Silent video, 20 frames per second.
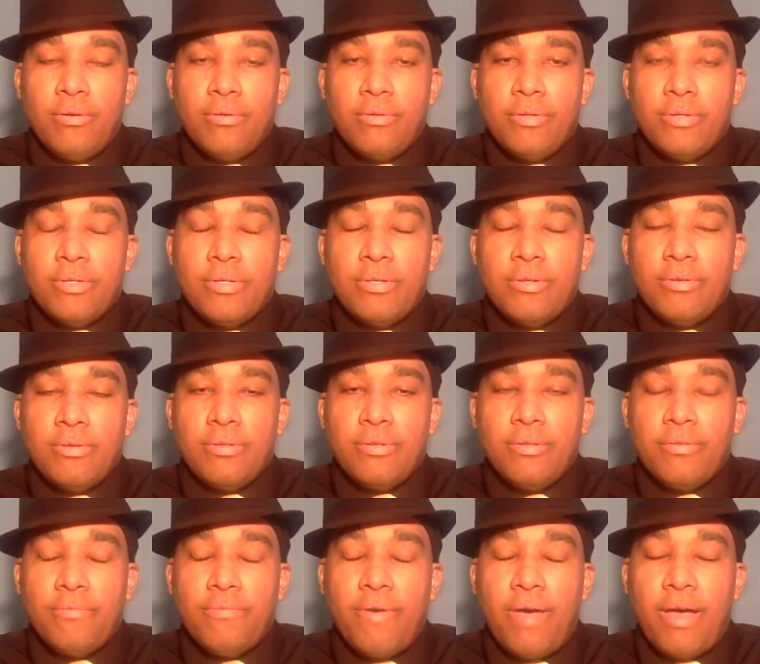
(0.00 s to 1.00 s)
Just
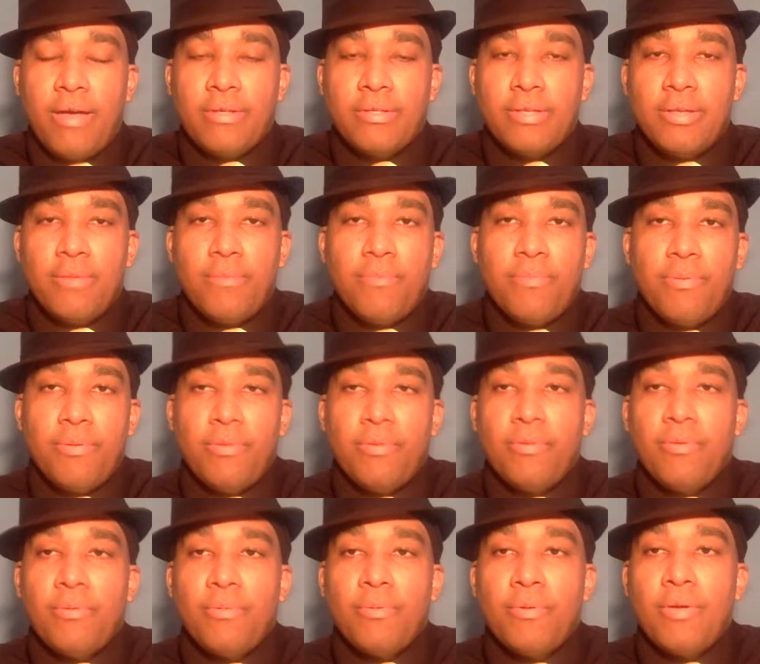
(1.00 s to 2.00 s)
the facts that
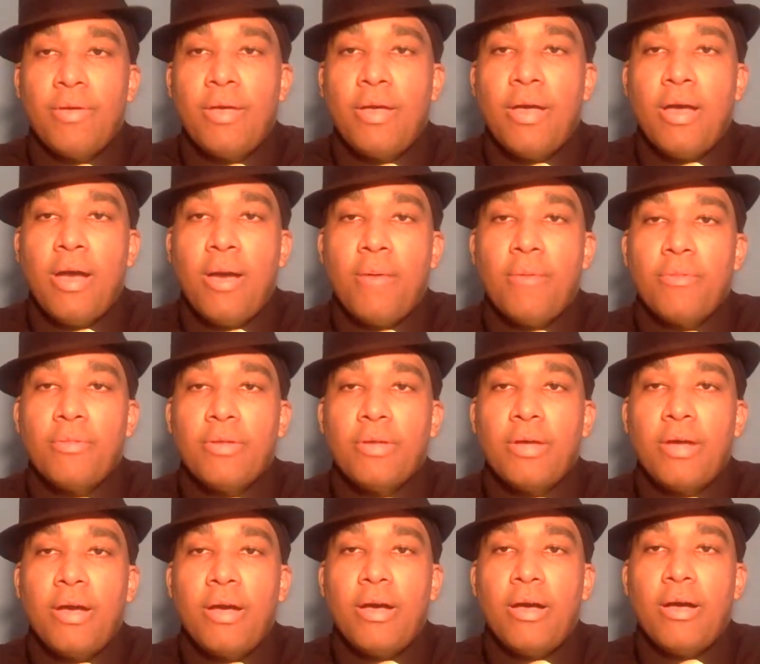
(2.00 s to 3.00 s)
I'm gonna look
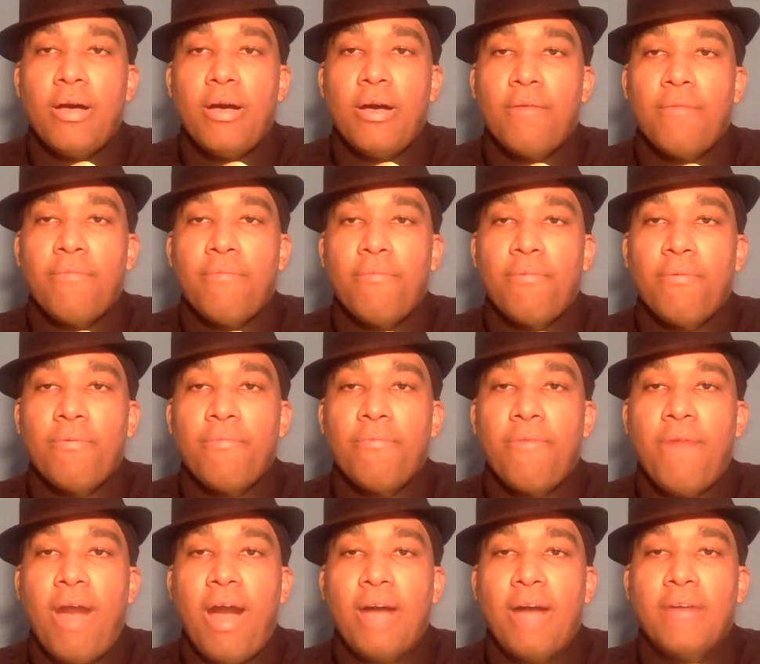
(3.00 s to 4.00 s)
at what
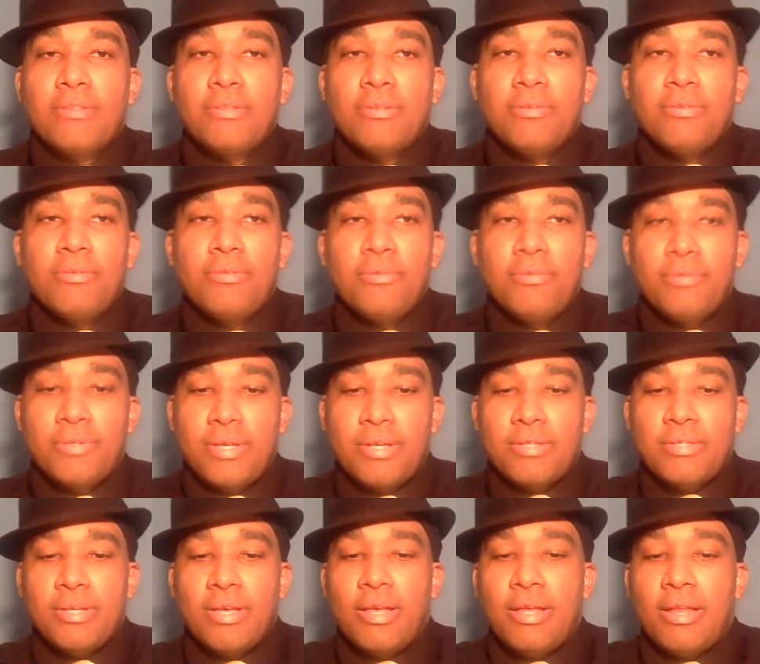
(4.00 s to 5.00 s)
Fox News
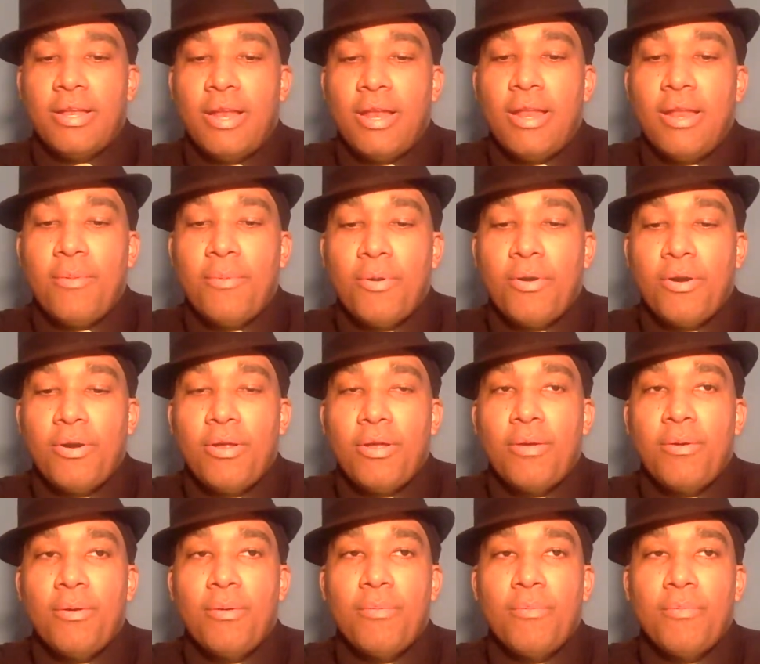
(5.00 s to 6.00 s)
has, and then I'm
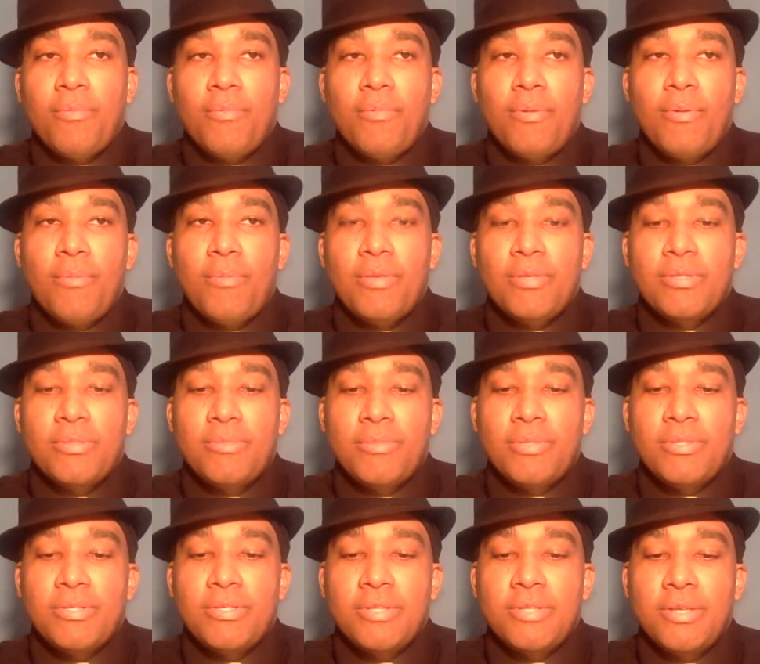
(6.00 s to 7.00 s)
going to
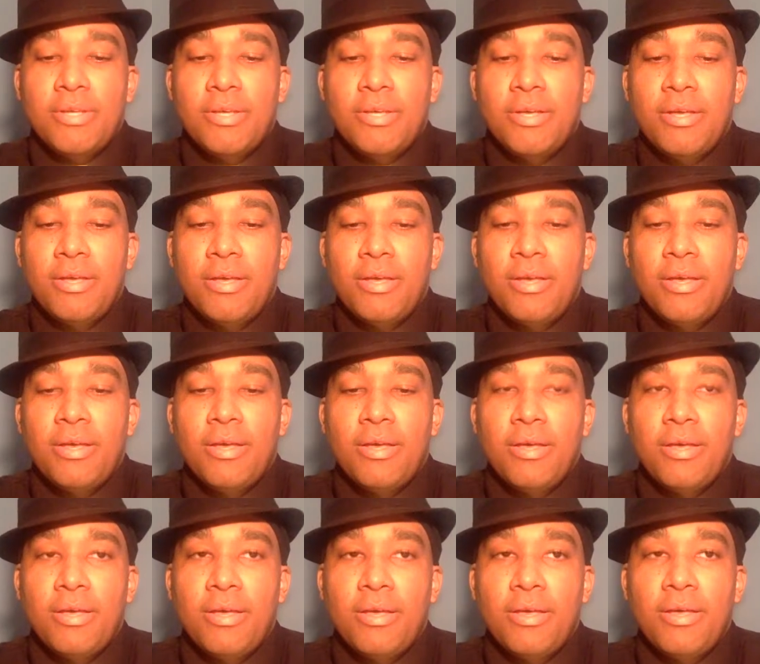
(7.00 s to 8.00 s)
MSNBC. See
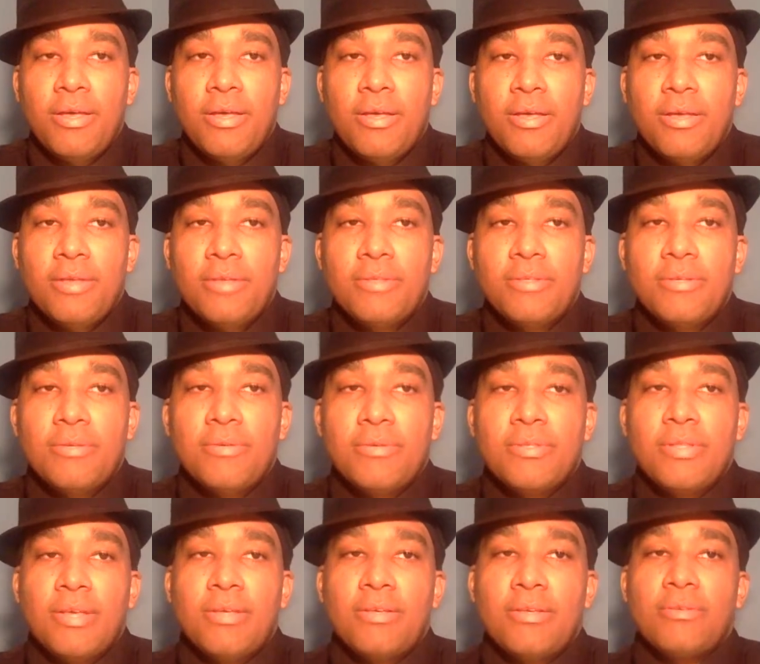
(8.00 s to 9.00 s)

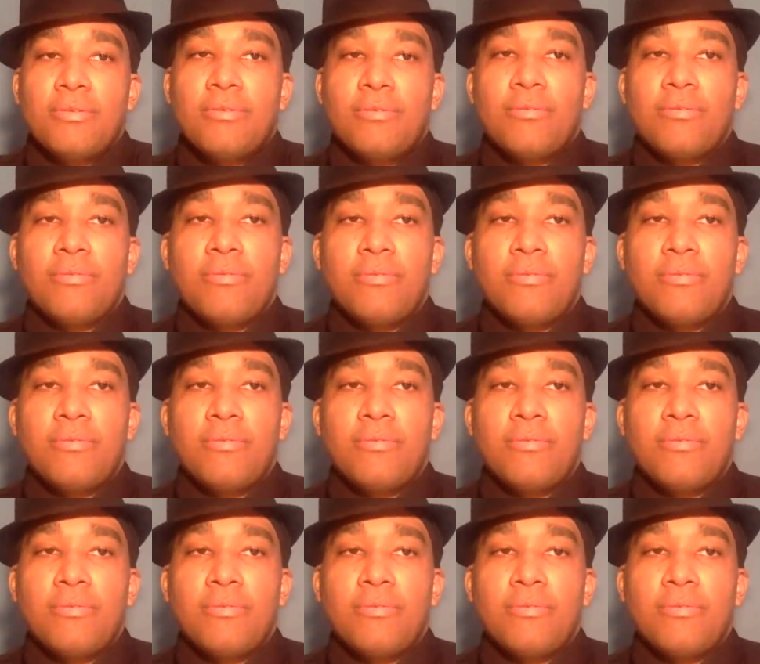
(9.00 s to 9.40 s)
what they say.